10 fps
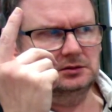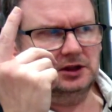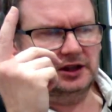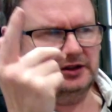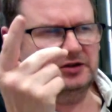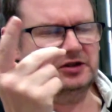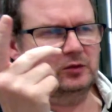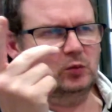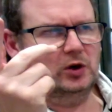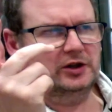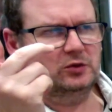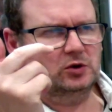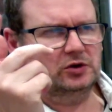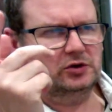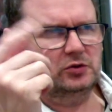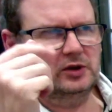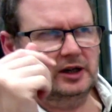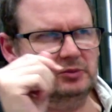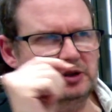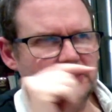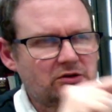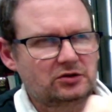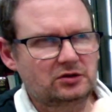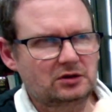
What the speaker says: I can understand why you'd want to do that, because